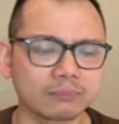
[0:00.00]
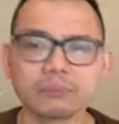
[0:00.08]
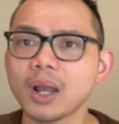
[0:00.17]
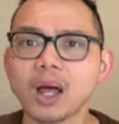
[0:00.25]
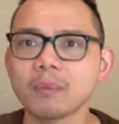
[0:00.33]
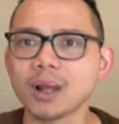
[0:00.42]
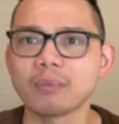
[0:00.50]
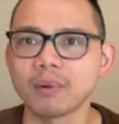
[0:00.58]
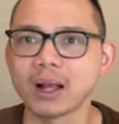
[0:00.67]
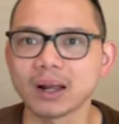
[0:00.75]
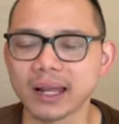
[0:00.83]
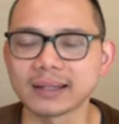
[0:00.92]
blah blah
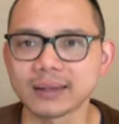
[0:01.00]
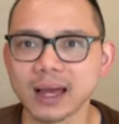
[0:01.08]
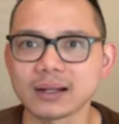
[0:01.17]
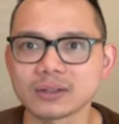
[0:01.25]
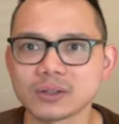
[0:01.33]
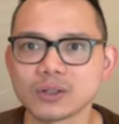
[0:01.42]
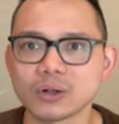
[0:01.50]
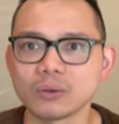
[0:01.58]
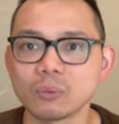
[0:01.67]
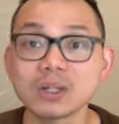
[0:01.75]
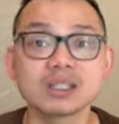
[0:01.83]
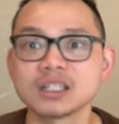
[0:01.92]
blah, like that. You know,
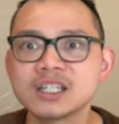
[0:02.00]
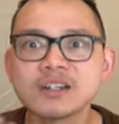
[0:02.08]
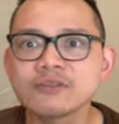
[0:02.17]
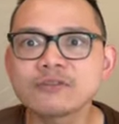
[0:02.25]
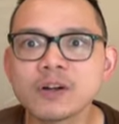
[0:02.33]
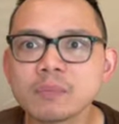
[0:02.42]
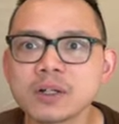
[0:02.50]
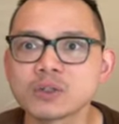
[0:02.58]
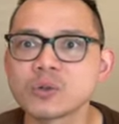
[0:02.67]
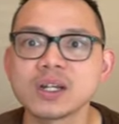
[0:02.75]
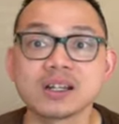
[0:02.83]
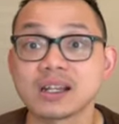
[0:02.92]
what's the difference
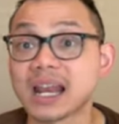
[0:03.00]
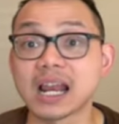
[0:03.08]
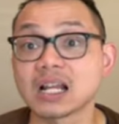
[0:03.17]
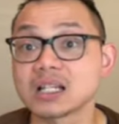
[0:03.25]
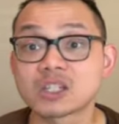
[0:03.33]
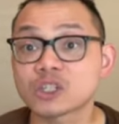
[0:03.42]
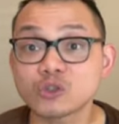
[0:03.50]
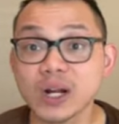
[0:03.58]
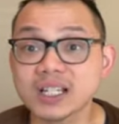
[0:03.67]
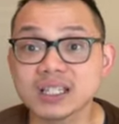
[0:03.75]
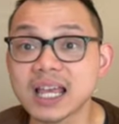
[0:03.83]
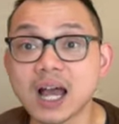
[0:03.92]
between a
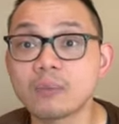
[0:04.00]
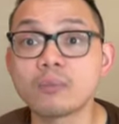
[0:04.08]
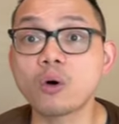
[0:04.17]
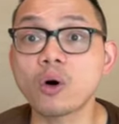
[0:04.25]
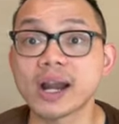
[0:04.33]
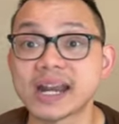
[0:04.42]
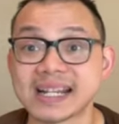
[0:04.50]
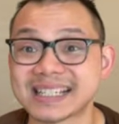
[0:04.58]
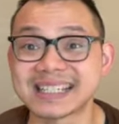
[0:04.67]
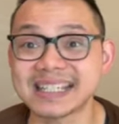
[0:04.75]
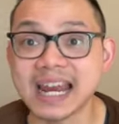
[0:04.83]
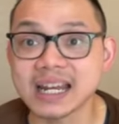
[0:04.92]
straight soundboard and an
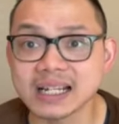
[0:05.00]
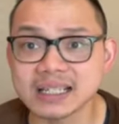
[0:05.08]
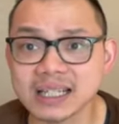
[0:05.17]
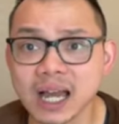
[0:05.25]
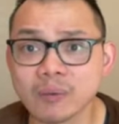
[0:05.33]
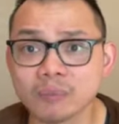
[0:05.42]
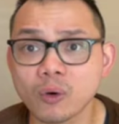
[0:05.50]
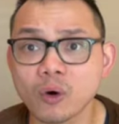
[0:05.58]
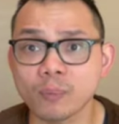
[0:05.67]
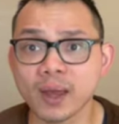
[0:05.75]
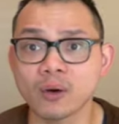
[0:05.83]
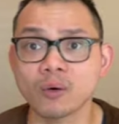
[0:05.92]
extended
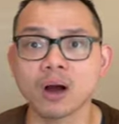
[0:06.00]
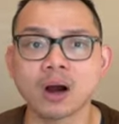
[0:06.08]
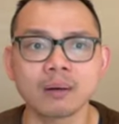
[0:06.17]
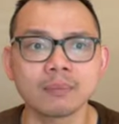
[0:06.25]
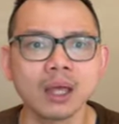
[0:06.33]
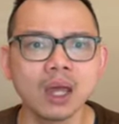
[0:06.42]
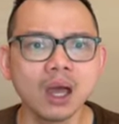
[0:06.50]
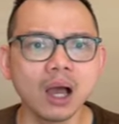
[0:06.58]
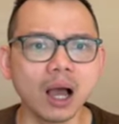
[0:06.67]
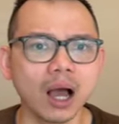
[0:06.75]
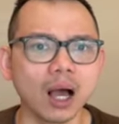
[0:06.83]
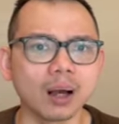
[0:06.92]
soundboard pedal harp?
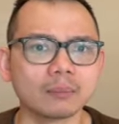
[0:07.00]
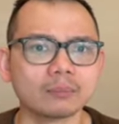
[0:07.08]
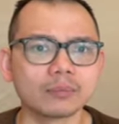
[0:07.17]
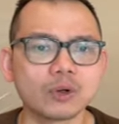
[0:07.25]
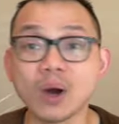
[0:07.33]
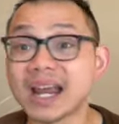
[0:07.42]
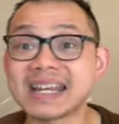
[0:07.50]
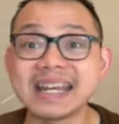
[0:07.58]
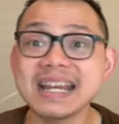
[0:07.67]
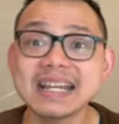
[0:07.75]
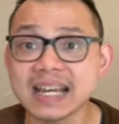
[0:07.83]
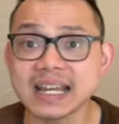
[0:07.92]
Do I
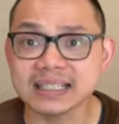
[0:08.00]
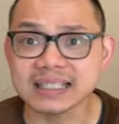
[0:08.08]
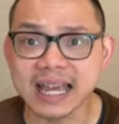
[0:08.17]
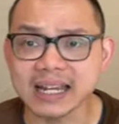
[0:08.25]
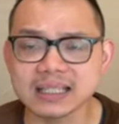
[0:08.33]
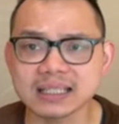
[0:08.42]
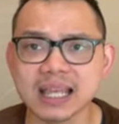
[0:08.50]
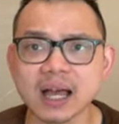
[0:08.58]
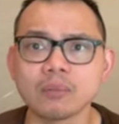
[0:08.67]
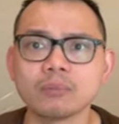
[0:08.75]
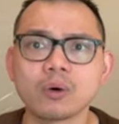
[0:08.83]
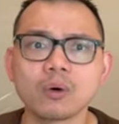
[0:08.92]
need an extended
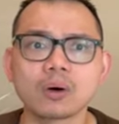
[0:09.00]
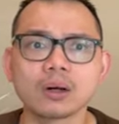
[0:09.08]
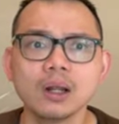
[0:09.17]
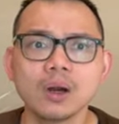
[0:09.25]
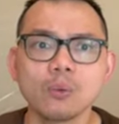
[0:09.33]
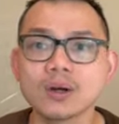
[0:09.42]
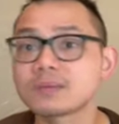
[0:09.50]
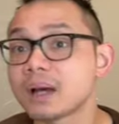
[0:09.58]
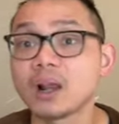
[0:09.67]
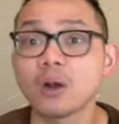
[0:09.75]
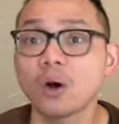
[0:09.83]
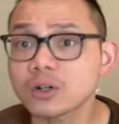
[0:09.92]
soundboard? What's my
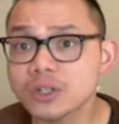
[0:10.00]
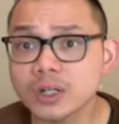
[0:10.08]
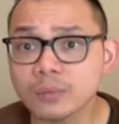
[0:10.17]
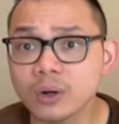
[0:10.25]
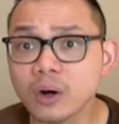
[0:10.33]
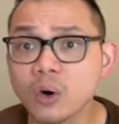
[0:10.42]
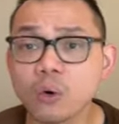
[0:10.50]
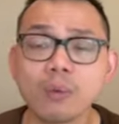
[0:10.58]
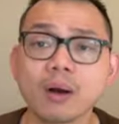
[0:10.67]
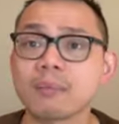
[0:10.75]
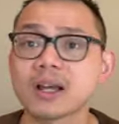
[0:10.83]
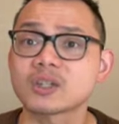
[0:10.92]
long-term goal?
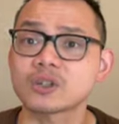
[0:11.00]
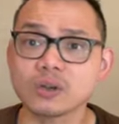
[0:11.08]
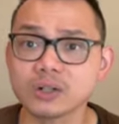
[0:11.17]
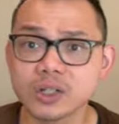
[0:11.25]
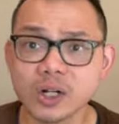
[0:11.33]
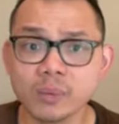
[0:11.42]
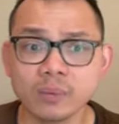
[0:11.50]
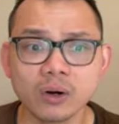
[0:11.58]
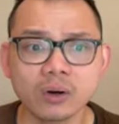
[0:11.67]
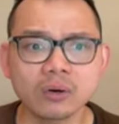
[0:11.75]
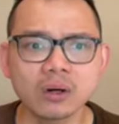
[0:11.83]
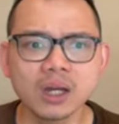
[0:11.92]
What's my short-term
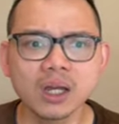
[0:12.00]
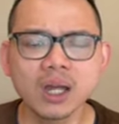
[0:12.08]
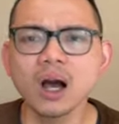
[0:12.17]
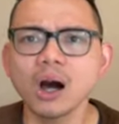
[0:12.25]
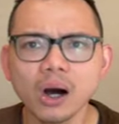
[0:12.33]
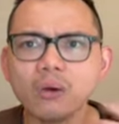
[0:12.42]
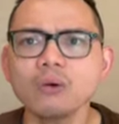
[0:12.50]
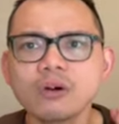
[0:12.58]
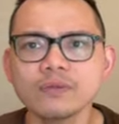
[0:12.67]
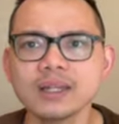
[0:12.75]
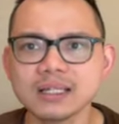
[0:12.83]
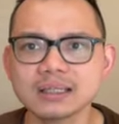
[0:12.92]
goal? All
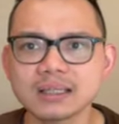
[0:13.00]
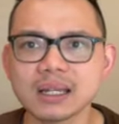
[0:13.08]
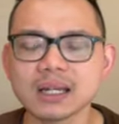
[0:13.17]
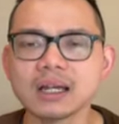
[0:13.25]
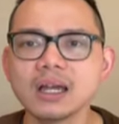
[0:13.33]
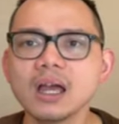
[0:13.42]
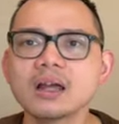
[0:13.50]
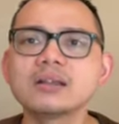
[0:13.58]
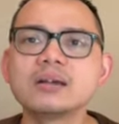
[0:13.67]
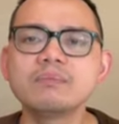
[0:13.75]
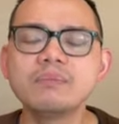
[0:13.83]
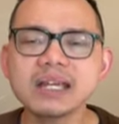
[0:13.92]
of these things.
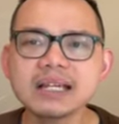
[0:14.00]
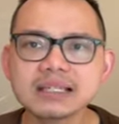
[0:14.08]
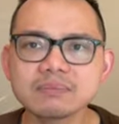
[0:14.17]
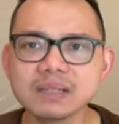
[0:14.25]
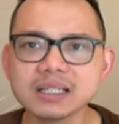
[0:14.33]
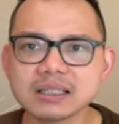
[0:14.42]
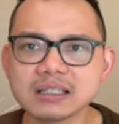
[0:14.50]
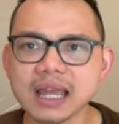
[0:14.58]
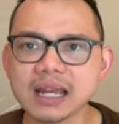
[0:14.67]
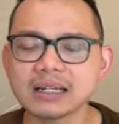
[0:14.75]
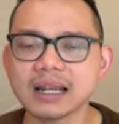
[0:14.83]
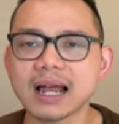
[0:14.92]
The biggest
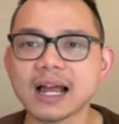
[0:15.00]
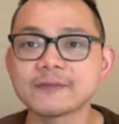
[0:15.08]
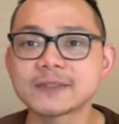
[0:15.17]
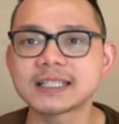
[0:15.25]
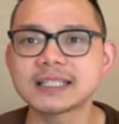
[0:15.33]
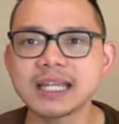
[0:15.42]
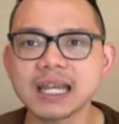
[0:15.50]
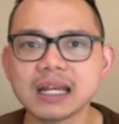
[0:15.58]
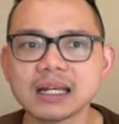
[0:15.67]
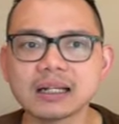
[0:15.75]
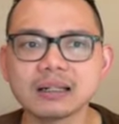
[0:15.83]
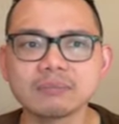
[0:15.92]
mistake that I've
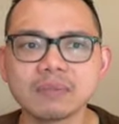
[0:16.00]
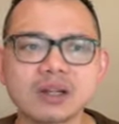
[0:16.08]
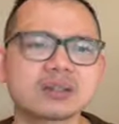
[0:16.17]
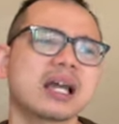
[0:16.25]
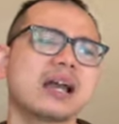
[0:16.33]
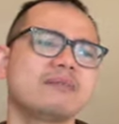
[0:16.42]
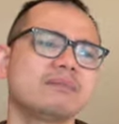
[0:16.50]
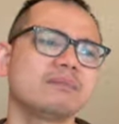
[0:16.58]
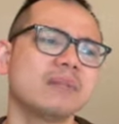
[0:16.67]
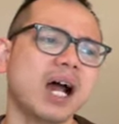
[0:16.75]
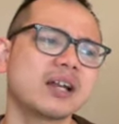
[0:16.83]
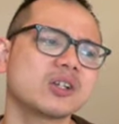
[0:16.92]
seen, because
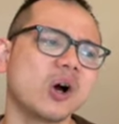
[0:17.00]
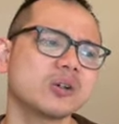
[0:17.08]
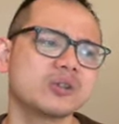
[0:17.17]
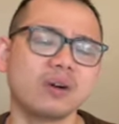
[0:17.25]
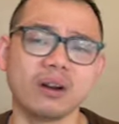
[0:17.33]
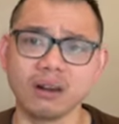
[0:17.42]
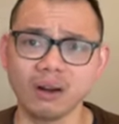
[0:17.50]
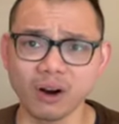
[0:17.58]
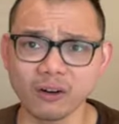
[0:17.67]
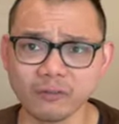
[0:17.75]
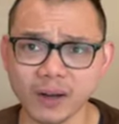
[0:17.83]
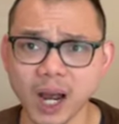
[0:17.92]
I talk to a lot
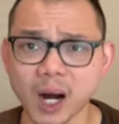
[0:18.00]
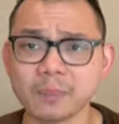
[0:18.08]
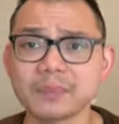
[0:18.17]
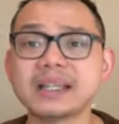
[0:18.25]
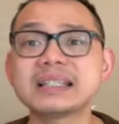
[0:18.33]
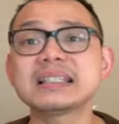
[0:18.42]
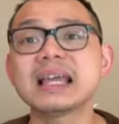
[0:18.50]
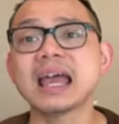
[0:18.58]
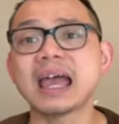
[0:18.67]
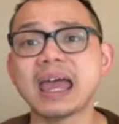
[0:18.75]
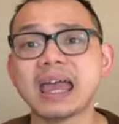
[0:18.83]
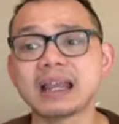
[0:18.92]
of harpists
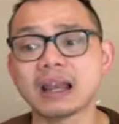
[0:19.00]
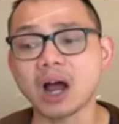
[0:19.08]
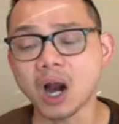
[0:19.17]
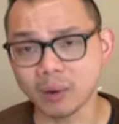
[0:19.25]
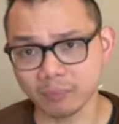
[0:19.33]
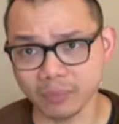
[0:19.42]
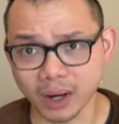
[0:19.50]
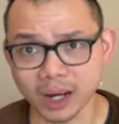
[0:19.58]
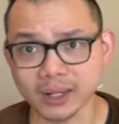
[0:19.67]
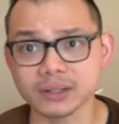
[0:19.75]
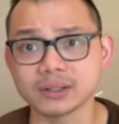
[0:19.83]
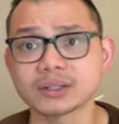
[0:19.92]
and harp
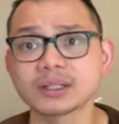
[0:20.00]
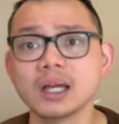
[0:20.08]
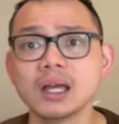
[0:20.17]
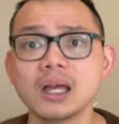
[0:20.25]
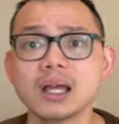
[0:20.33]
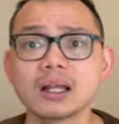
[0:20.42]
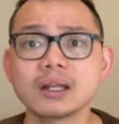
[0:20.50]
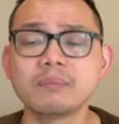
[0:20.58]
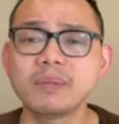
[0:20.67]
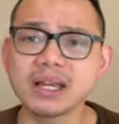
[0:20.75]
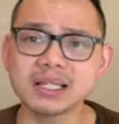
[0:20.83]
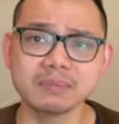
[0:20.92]
buyers, the
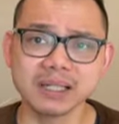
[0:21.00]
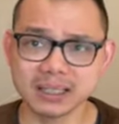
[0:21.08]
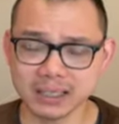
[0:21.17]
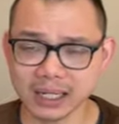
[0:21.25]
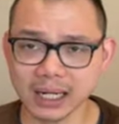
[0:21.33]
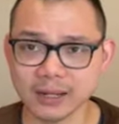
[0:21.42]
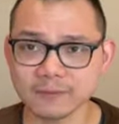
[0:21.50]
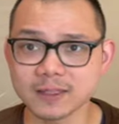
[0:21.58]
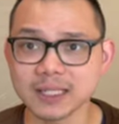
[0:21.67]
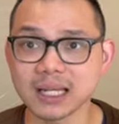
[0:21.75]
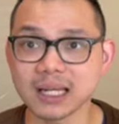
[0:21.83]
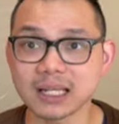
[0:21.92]
biggest mistake I've
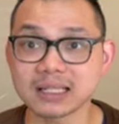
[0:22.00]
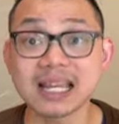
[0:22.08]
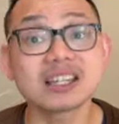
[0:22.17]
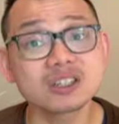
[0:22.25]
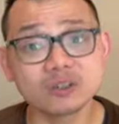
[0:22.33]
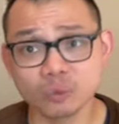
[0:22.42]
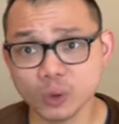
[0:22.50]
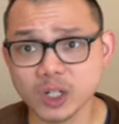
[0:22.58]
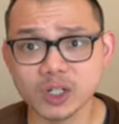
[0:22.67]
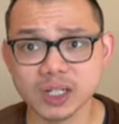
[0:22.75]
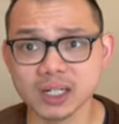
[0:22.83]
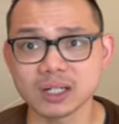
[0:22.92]
seen is they just
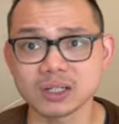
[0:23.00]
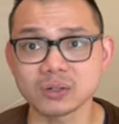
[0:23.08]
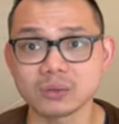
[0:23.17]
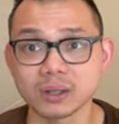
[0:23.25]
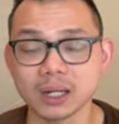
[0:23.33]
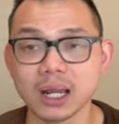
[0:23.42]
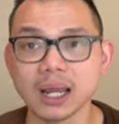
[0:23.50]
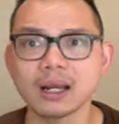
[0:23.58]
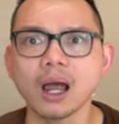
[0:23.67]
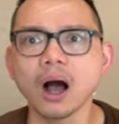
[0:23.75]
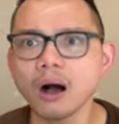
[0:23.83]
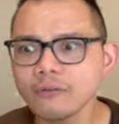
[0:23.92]
rush into it. And
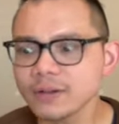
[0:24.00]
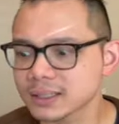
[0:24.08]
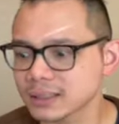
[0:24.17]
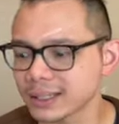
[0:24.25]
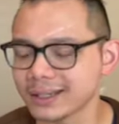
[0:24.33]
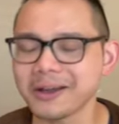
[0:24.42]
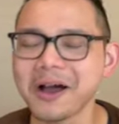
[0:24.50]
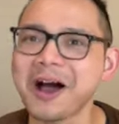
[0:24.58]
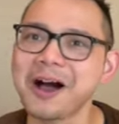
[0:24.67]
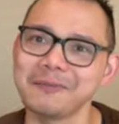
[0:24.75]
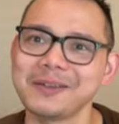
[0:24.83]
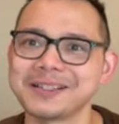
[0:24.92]
obviously the
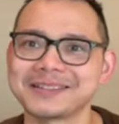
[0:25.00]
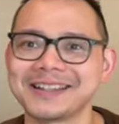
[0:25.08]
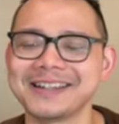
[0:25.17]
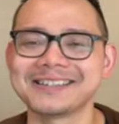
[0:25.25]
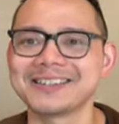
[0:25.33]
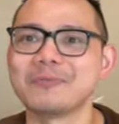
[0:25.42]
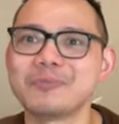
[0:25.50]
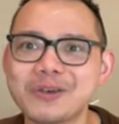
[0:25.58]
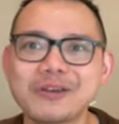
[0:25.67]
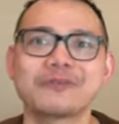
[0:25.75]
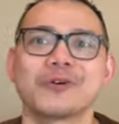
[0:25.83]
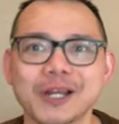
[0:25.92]
harp is a
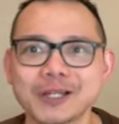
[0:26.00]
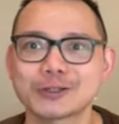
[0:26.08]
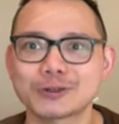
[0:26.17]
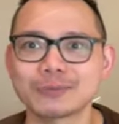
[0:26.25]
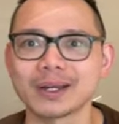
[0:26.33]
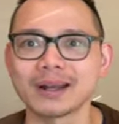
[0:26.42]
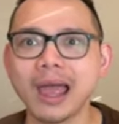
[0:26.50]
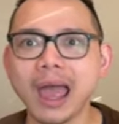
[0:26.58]
beautiful instrument,